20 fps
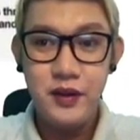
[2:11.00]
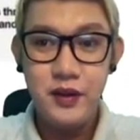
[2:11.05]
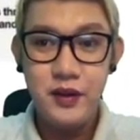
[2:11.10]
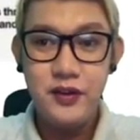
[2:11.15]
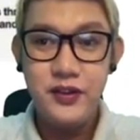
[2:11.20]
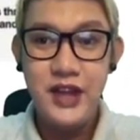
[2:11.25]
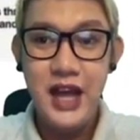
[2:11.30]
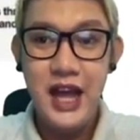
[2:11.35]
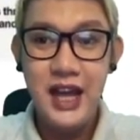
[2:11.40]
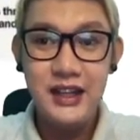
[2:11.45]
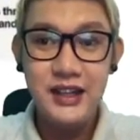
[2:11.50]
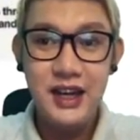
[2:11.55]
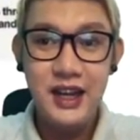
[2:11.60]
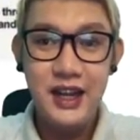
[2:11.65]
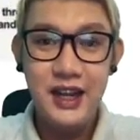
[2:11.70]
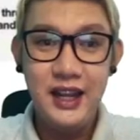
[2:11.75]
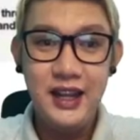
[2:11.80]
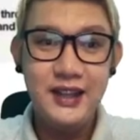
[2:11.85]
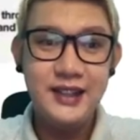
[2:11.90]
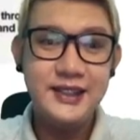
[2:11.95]
that
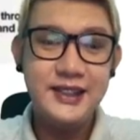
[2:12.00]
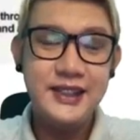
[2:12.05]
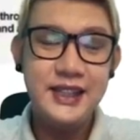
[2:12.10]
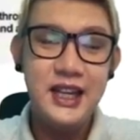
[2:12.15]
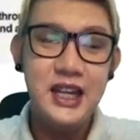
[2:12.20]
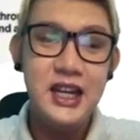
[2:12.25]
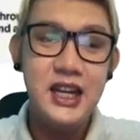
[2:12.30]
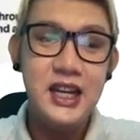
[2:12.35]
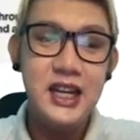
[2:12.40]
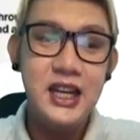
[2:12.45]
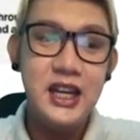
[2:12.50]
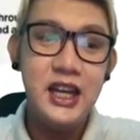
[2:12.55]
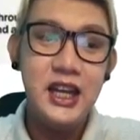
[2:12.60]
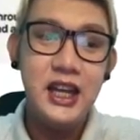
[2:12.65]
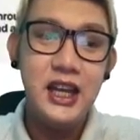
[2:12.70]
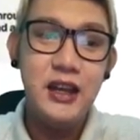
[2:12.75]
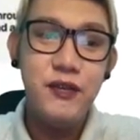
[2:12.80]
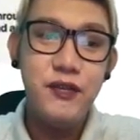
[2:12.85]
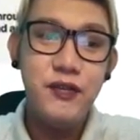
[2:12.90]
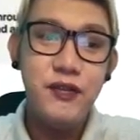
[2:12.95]
is
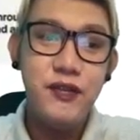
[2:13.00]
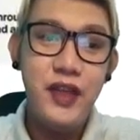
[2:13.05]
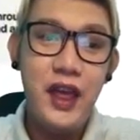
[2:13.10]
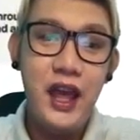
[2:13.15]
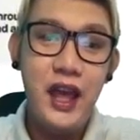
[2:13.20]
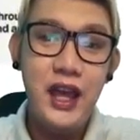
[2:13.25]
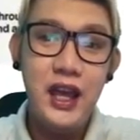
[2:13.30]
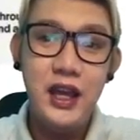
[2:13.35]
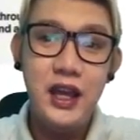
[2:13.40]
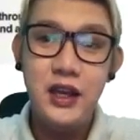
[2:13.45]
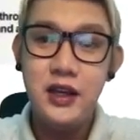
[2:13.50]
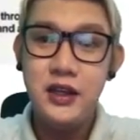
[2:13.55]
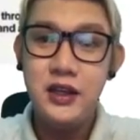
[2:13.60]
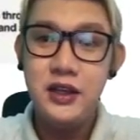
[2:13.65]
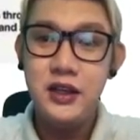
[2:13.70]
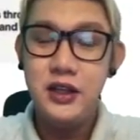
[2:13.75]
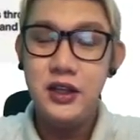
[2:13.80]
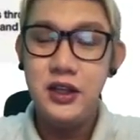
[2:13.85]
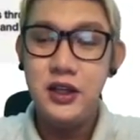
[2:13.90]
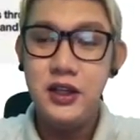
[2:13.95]
if they
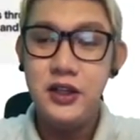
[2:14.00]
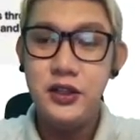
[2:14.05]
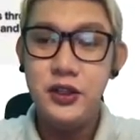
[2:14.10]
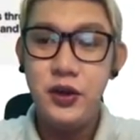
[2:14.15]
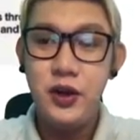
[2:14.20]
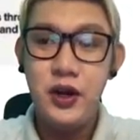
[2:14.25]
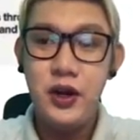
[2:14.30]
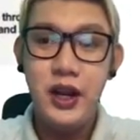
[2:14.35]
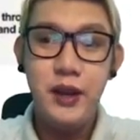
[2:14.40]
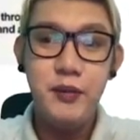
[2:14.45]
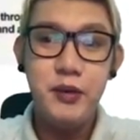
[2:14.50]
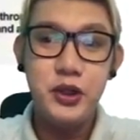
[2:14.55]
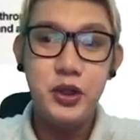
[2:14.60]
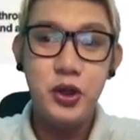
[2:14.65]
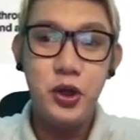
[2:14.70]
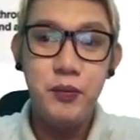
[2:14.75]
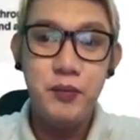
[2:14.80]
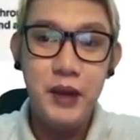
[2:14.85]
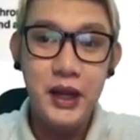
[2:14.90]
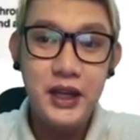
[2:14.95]
are able to
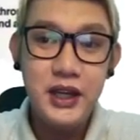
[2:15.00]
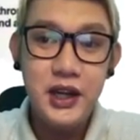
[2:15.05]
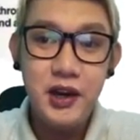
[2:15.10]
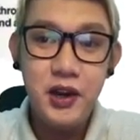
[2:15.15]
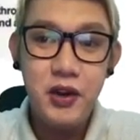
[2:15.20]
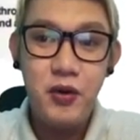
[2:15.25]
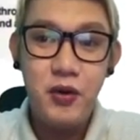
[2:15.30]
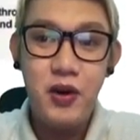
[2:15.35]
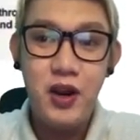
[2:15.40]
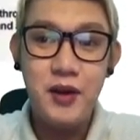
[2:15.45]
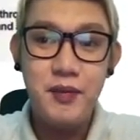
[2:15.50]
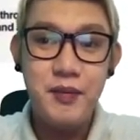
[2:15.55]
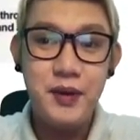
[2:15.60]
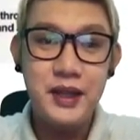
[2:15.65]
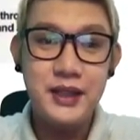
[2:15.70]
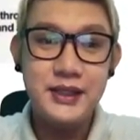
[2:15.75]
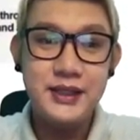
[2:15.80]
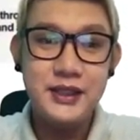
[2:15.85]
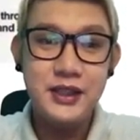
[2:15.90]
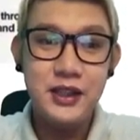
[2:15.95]
comply the
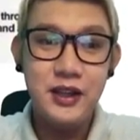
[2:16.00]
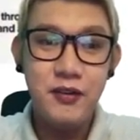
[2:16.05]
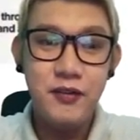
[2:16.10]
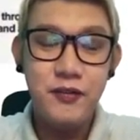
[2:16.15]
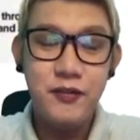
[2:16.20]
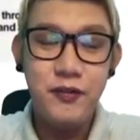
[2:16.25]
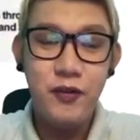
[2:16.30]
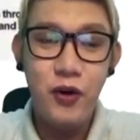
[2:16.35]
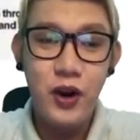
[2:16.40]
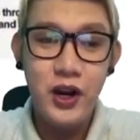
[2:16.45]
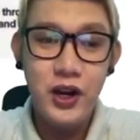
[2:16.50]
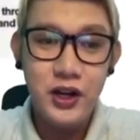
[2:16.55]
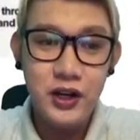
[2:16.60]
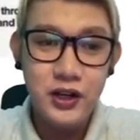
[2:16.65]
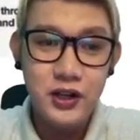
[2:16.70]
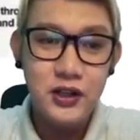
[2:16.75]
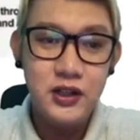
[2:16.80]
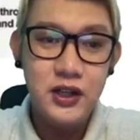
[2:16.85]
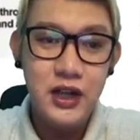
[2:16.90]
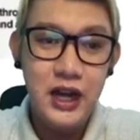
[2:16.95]
requirements for
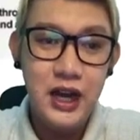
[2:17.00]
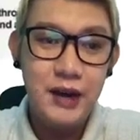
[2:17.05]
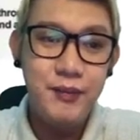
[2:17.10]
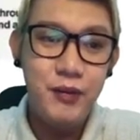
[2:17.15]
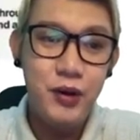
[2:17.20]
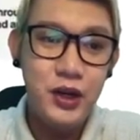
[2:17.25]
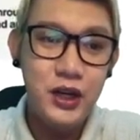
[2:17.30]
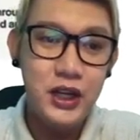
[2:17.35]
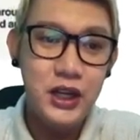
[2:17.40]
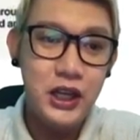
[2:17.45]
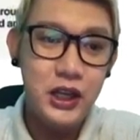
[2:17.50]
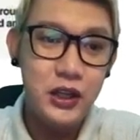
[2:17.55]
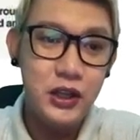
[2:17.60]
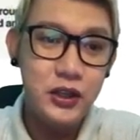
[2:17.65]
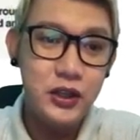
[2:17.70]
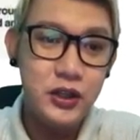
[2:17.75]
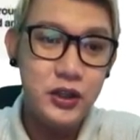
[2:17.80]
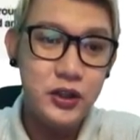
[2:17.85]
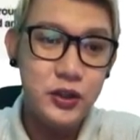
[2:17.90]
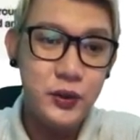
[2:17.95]
a
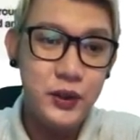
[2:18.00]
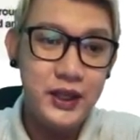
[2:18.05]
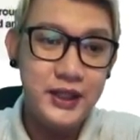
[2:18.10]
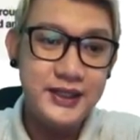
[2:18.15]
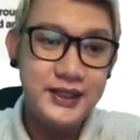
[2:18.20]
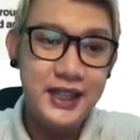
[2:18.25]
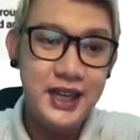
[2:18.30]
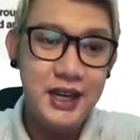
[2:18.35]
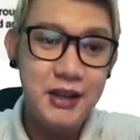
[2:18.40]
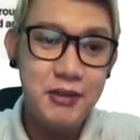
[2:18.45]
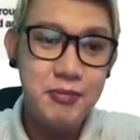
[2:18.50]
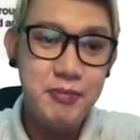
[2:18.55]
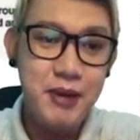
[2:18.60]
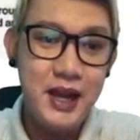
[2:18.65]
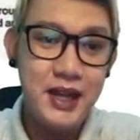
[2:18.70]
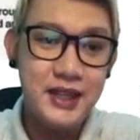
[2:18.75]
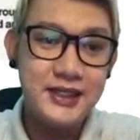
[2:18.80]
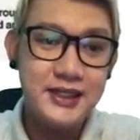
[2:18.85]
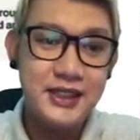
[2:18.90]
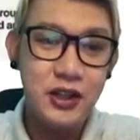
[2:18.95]
molecule to easily
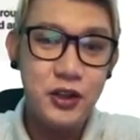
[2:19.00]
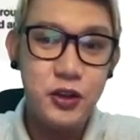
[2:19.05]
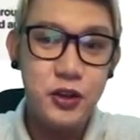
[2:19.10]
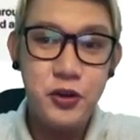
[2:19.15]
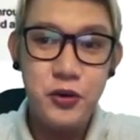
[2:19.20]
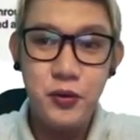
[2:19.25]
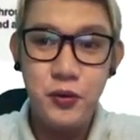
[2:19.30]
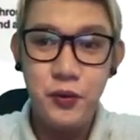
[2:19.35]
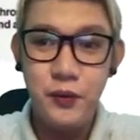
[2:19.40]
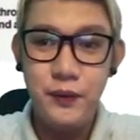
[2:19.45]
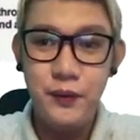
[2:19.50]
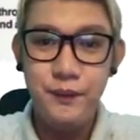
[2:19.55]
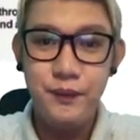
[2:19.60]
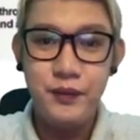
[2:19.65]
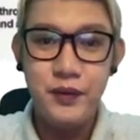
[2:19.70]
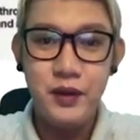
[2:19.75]
pass through.